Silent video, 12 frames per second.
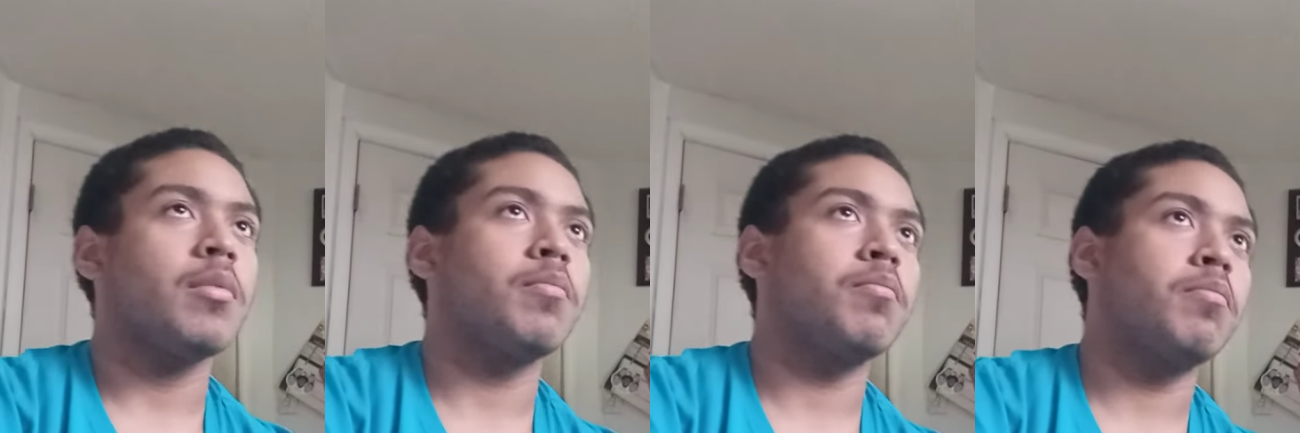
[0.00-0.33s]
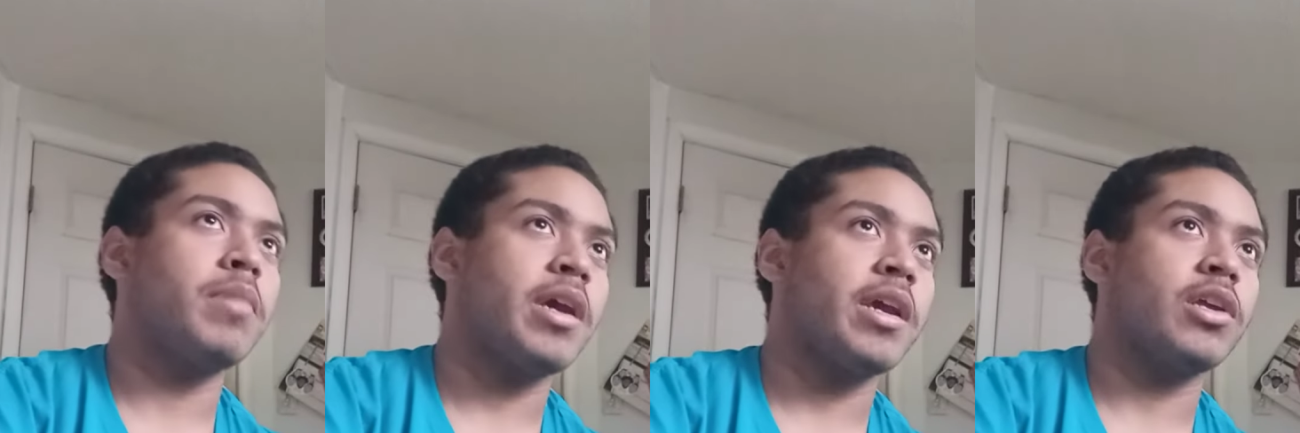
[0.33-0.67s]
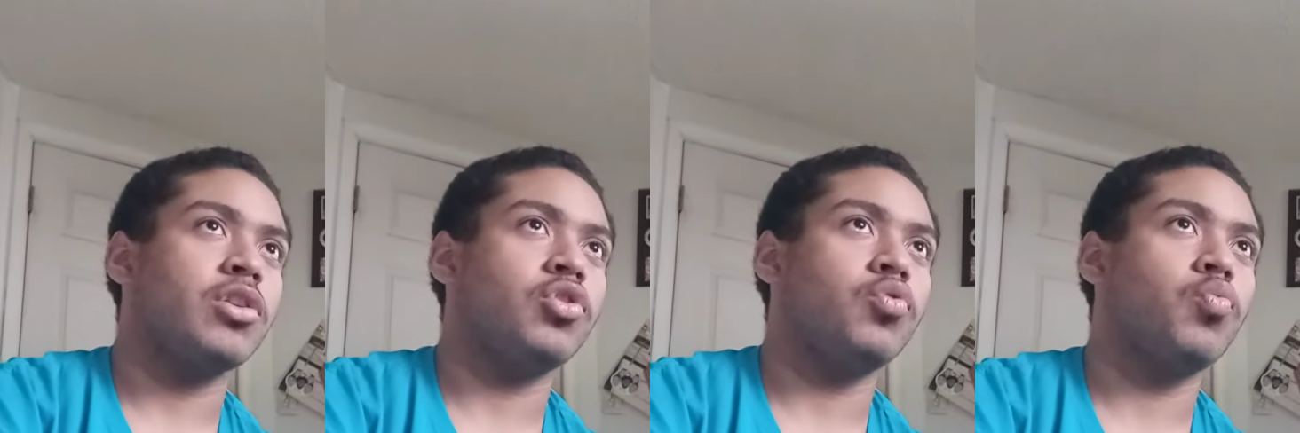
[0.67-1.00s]

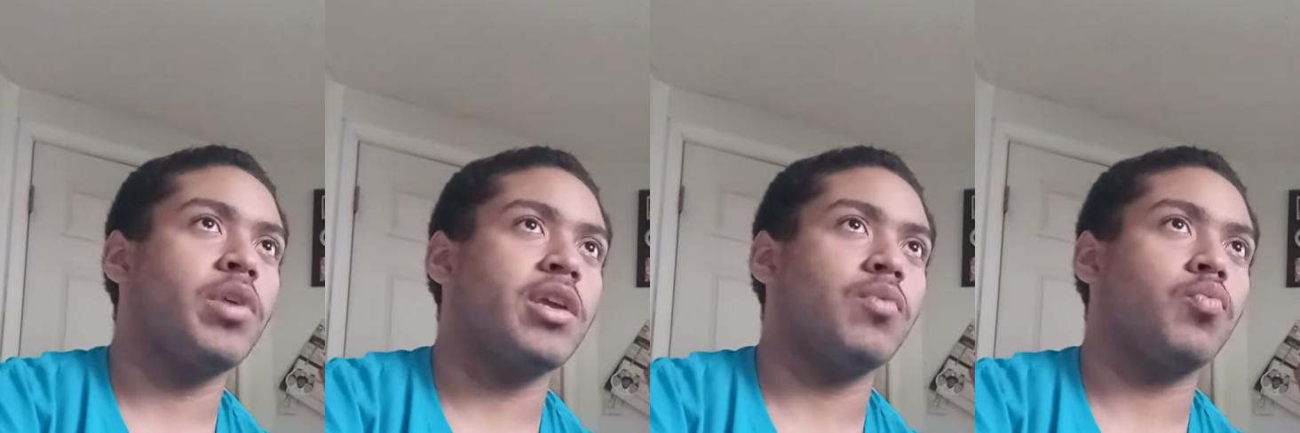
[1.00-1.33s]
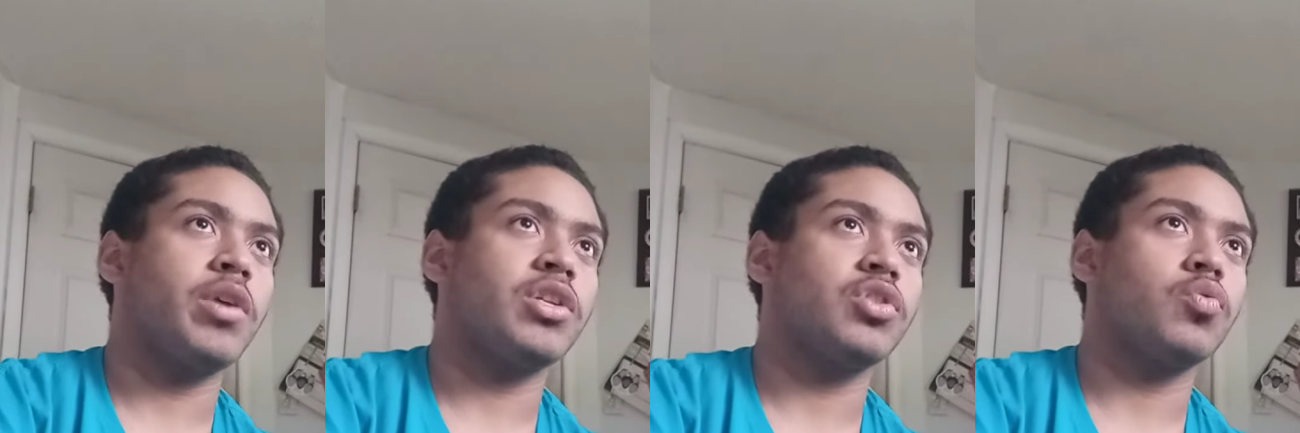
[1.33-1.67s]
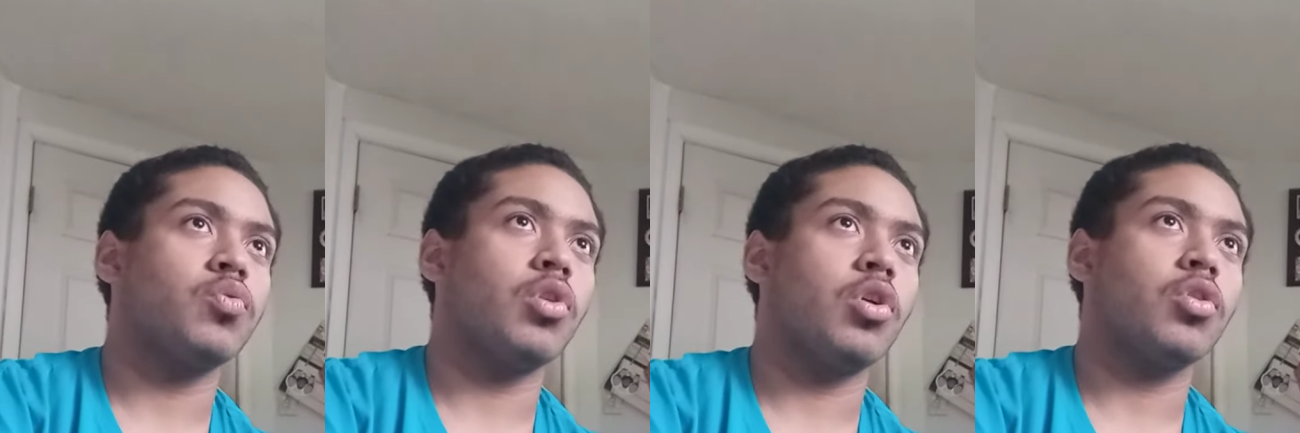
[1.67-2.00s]
Man, you waited way
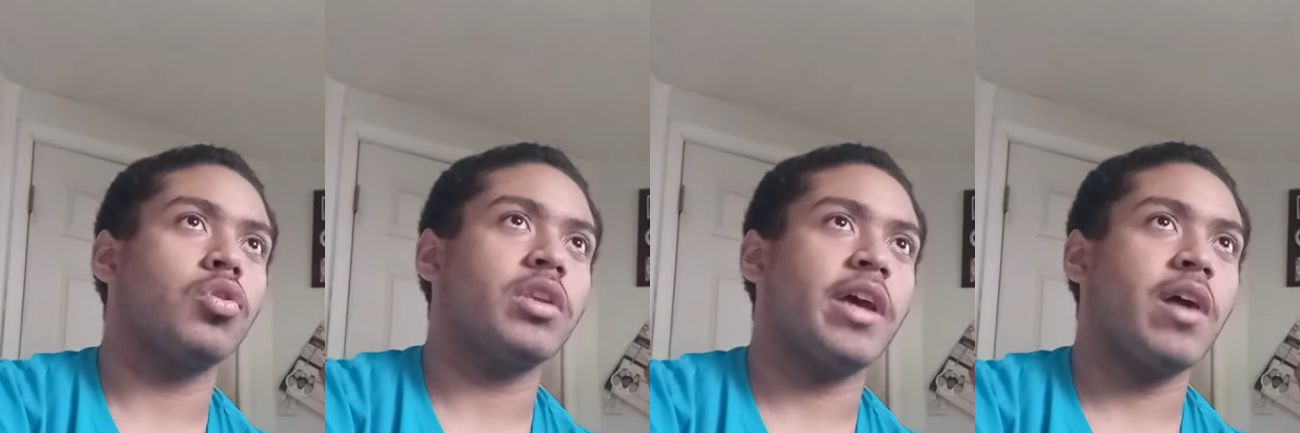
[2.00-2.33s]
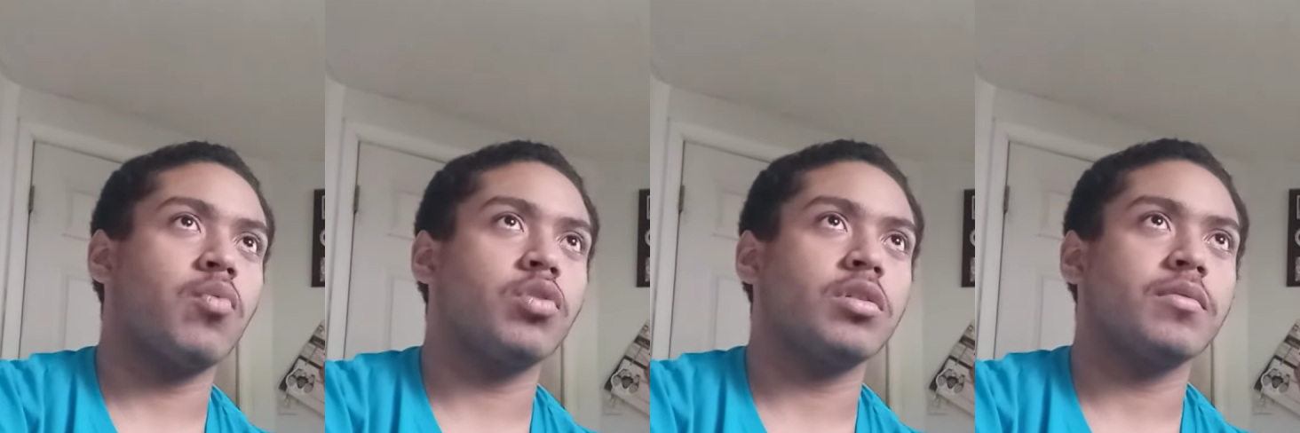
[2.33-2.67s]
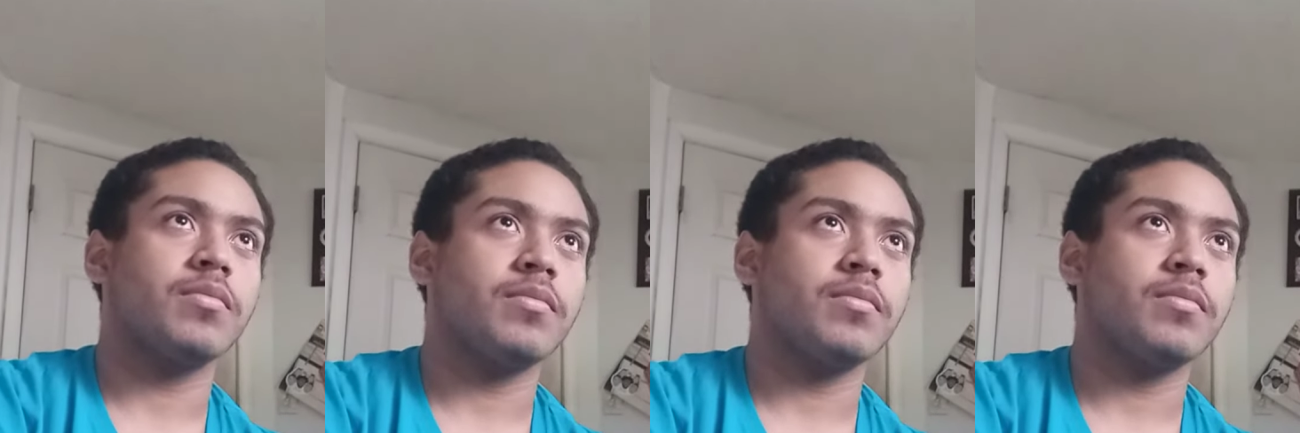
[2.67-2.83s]
too long on that one.